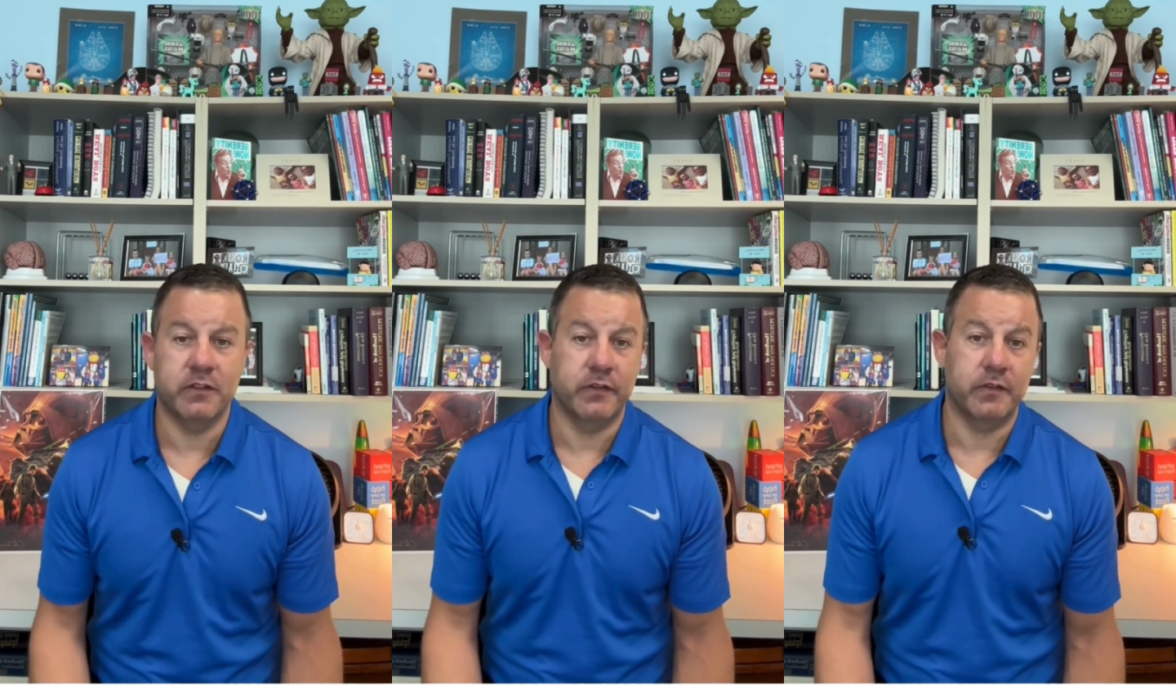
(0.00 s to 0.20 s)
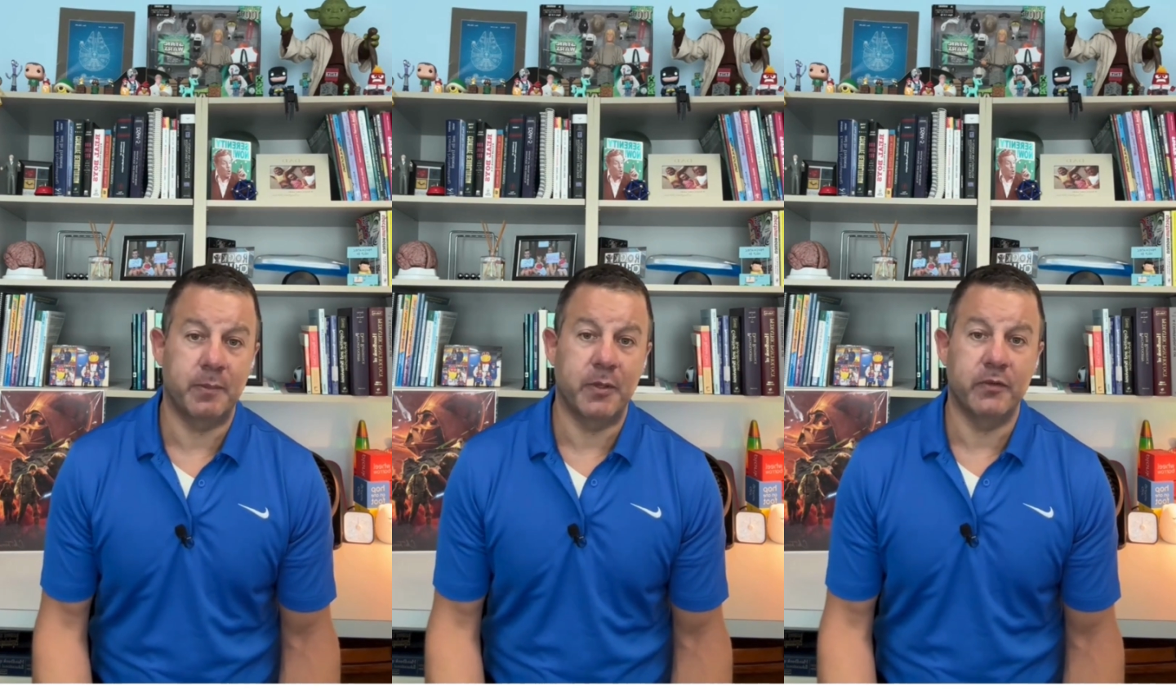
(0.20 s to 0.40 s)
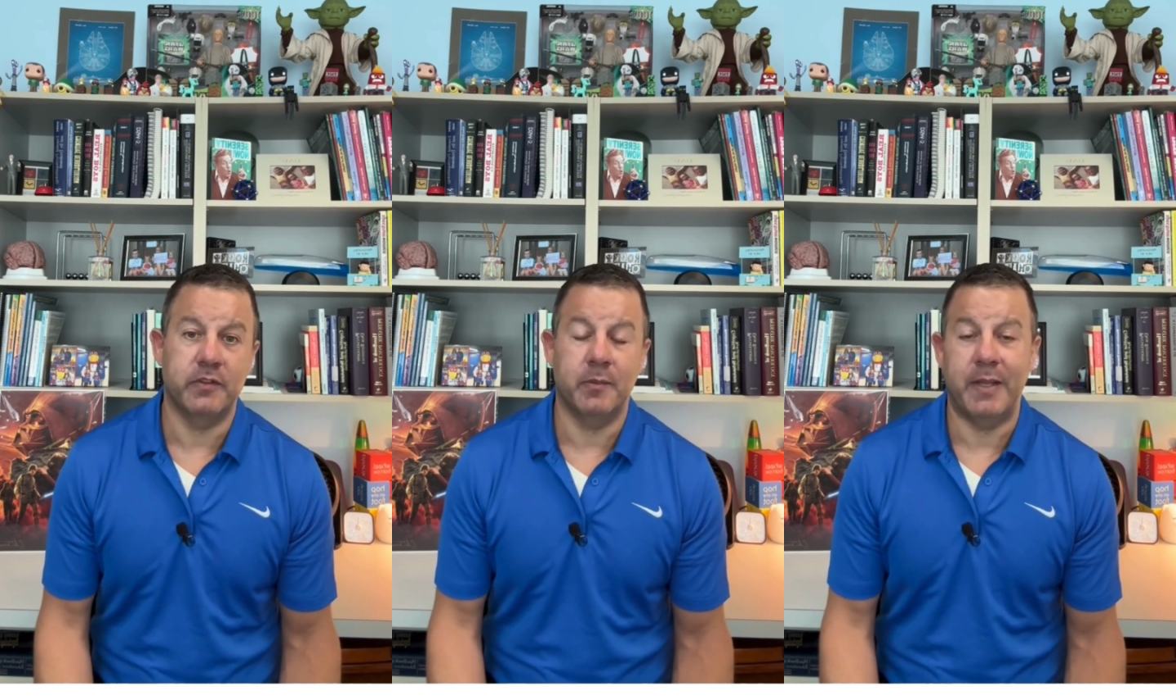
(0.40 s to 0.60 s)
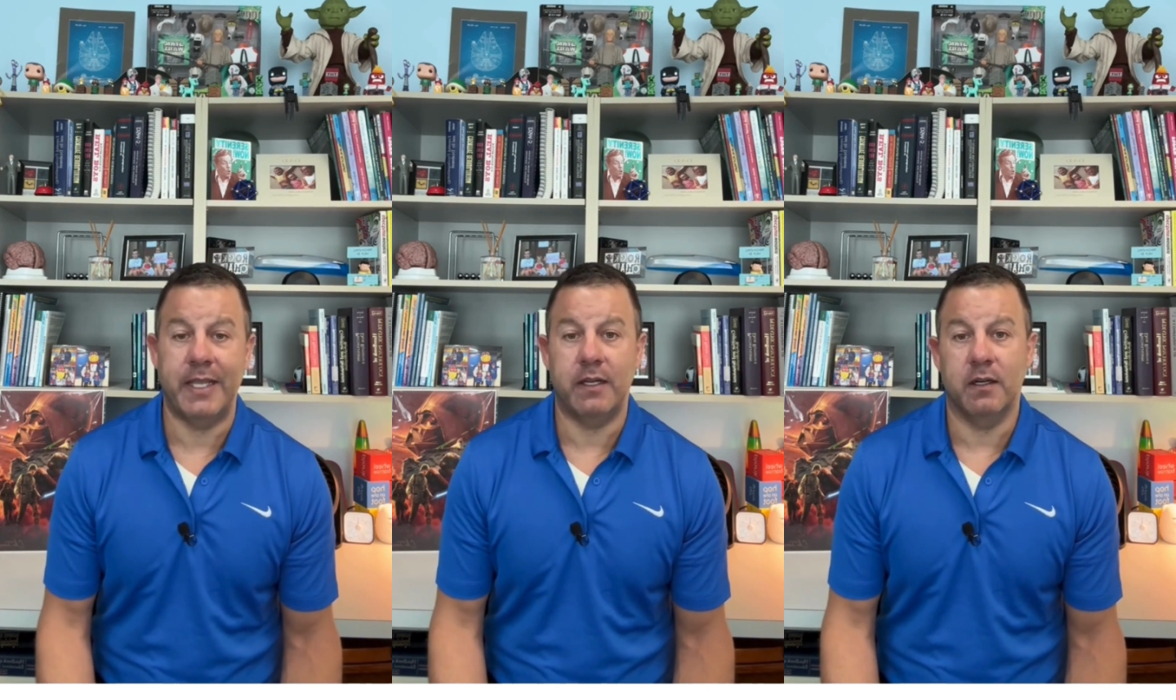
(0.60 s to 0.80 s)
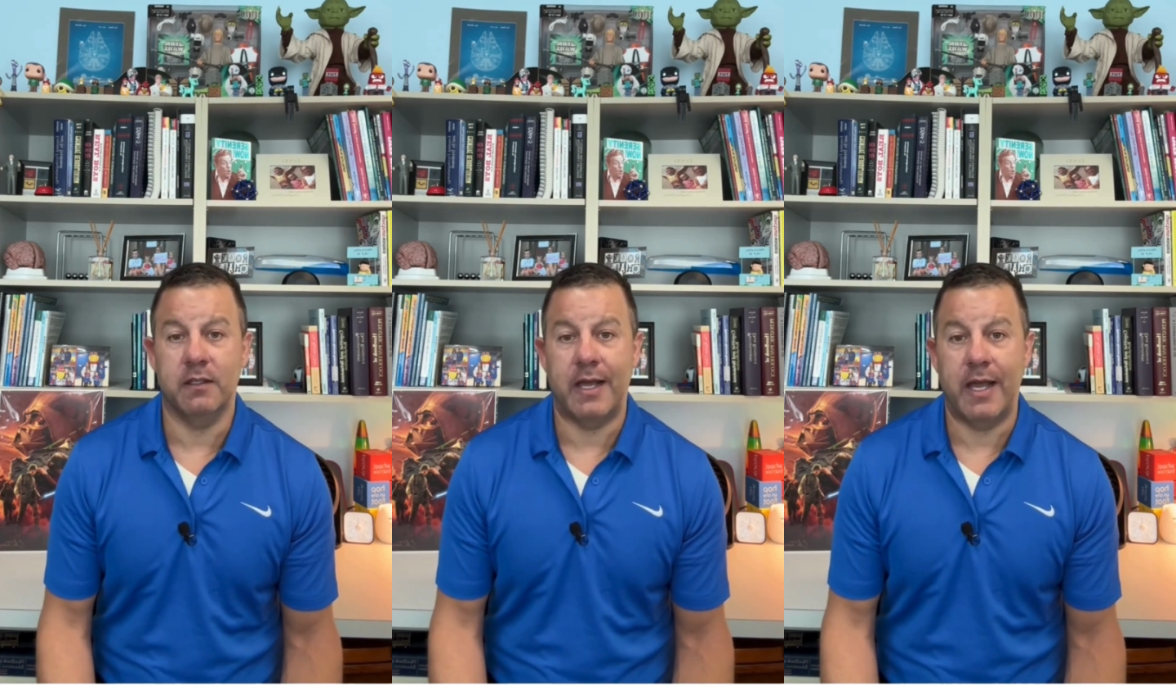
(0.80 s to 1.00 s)
They're supposed to make
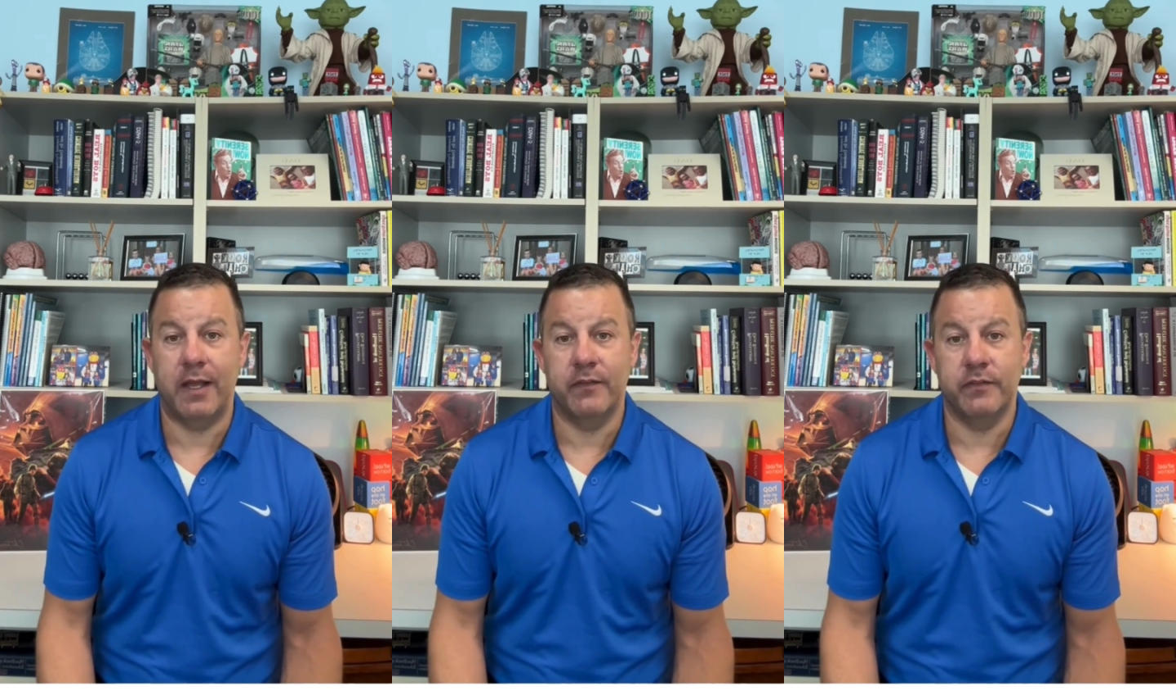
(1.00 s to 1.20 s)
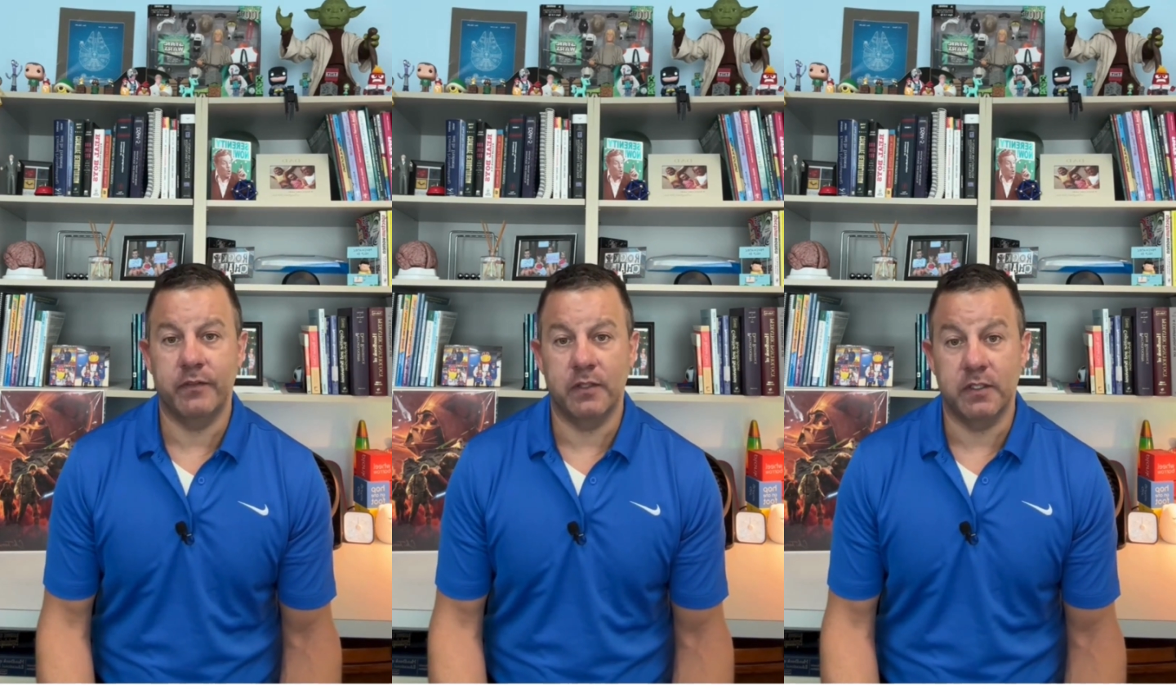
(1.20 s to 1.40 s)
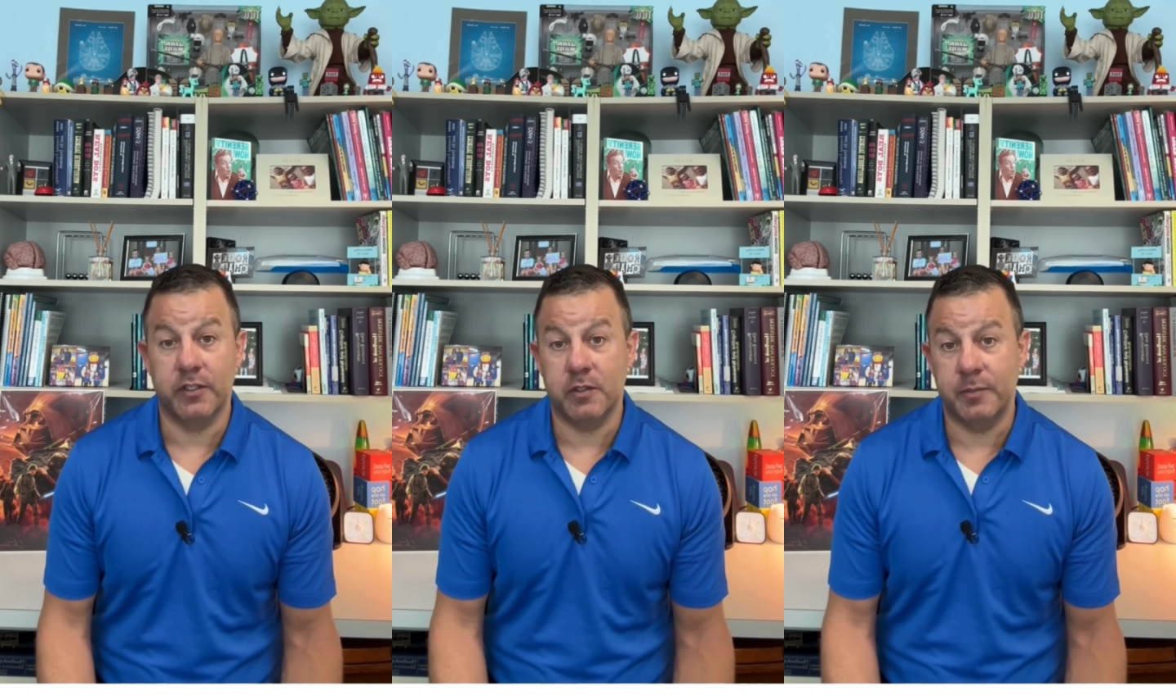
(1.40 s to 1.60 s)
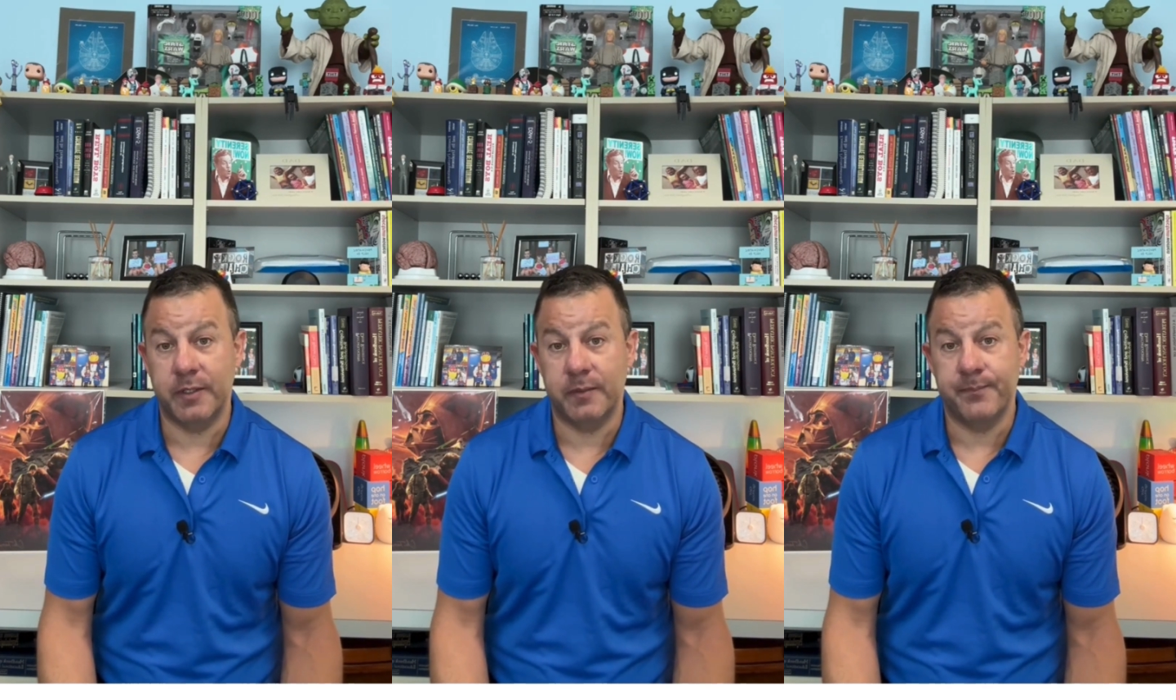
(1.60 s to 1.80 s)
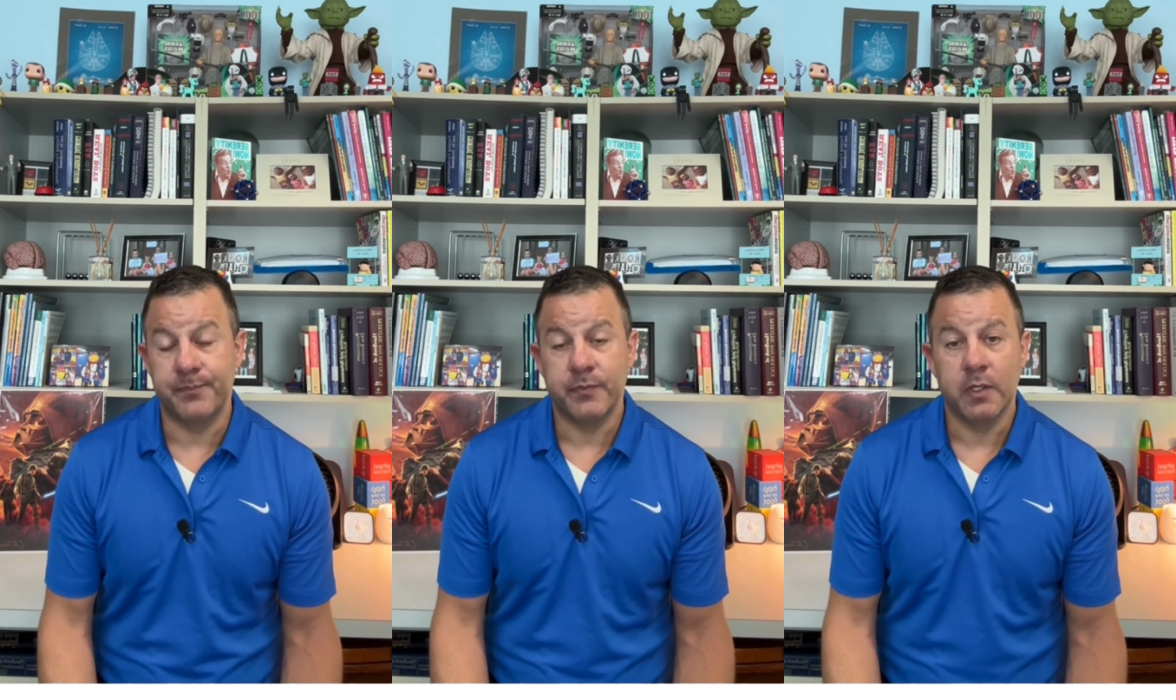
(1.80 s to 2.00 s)
our lives a little bit